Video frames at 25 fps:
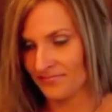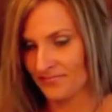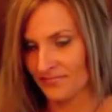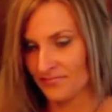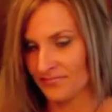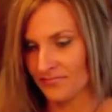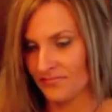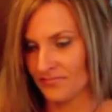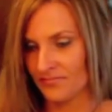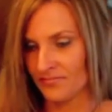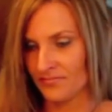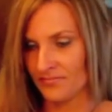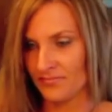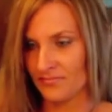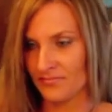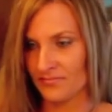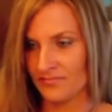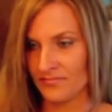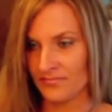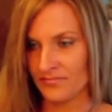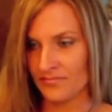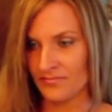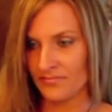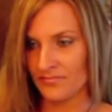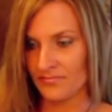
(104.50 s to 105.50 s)

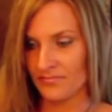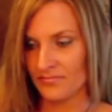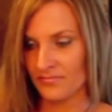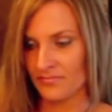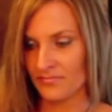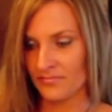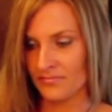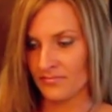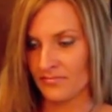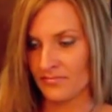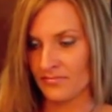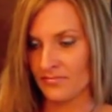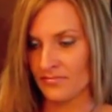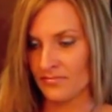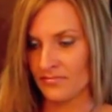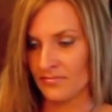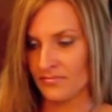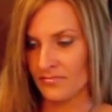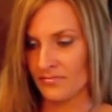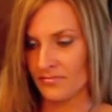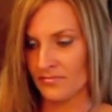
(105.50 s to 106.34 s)
(silence)